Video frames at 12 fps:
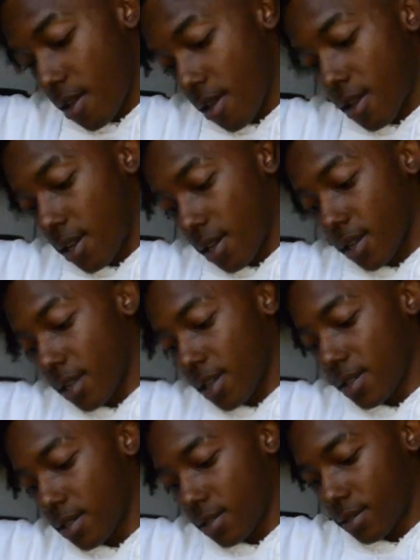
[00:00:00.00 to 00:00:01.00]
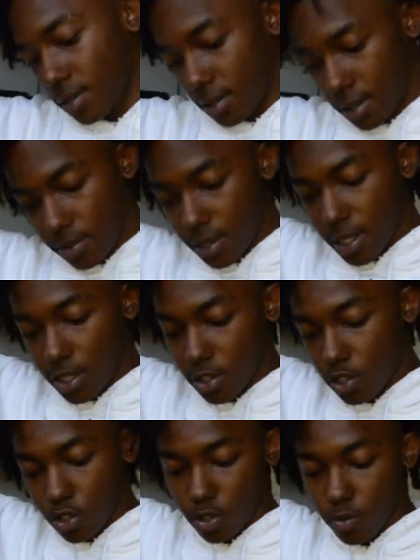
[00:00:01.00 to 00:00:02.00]
So we're gonna
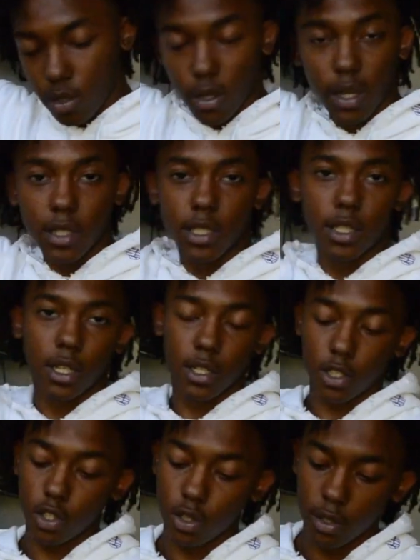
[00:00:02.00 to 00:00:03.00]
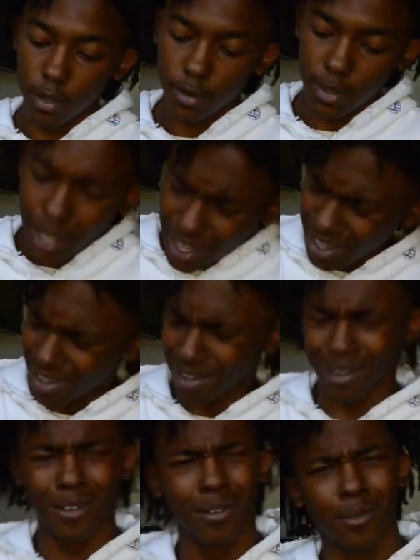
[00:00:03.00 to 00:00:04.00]
get into the damn.
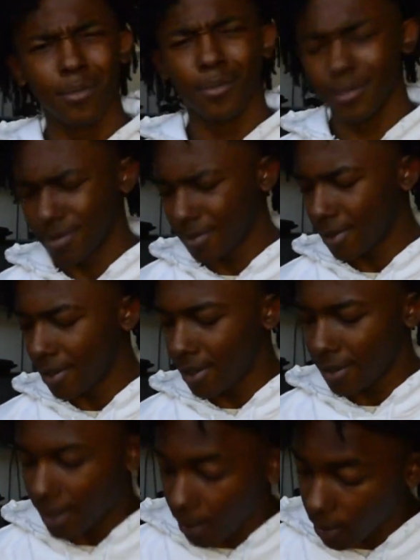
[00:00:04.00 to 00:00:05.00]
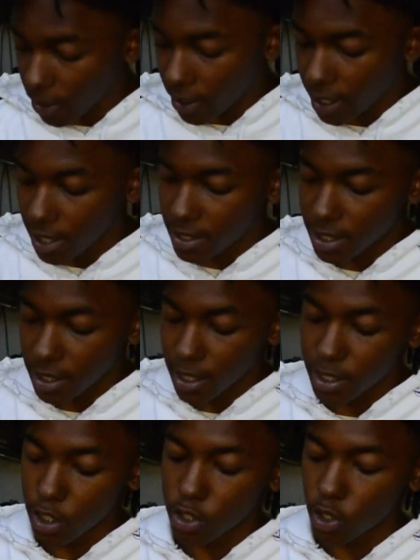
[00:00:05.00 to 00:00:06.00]
Now we're gonna get into the
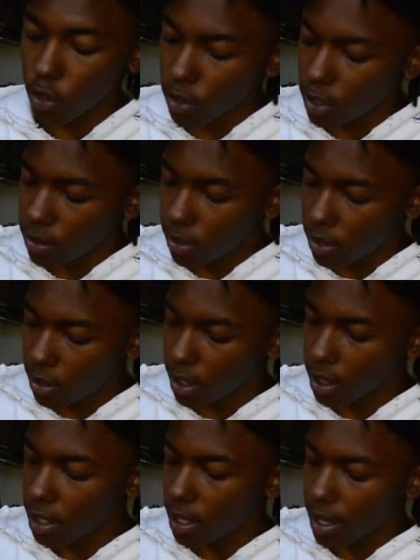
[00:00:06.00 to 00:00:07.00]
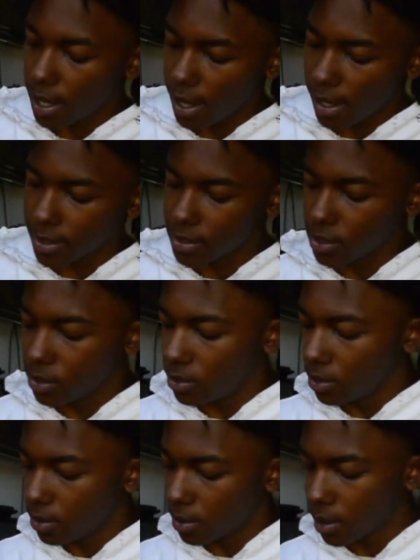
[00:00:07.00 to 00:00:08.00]
tutorial on how
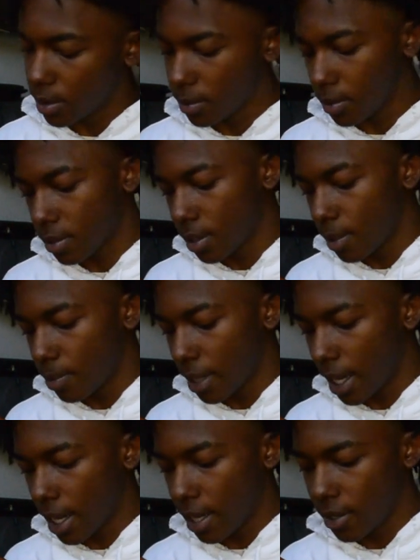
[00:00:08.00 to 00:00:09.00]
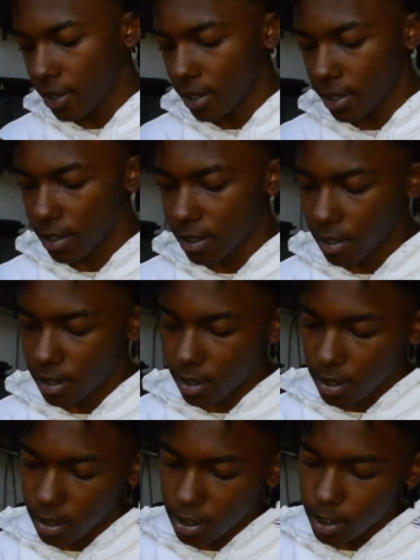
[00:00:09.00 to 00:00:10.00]
to apply your
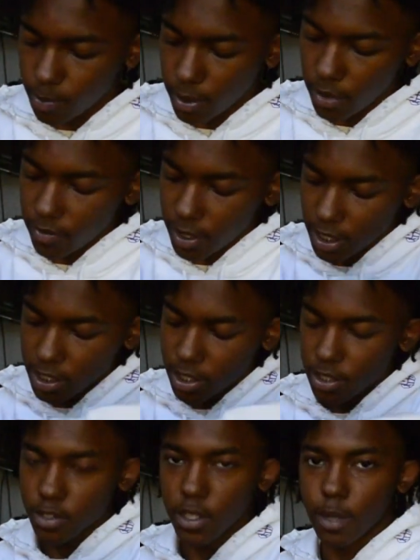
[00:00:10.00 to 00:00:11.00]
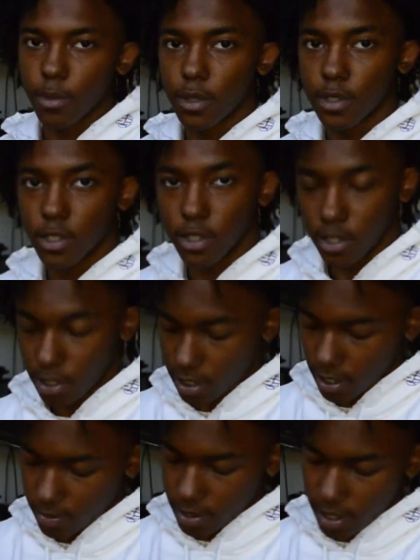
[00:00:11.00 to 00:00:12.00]
Speedflex chin strap onto your
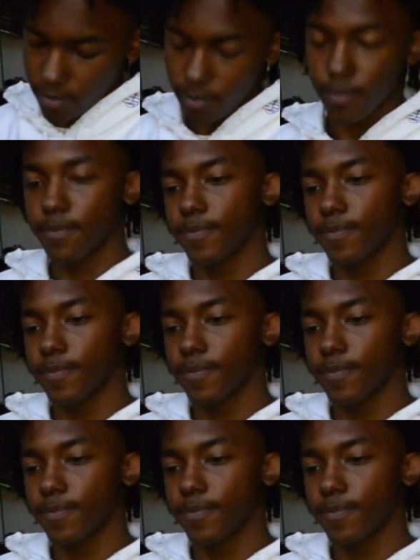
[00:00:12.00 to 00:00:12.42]
F7.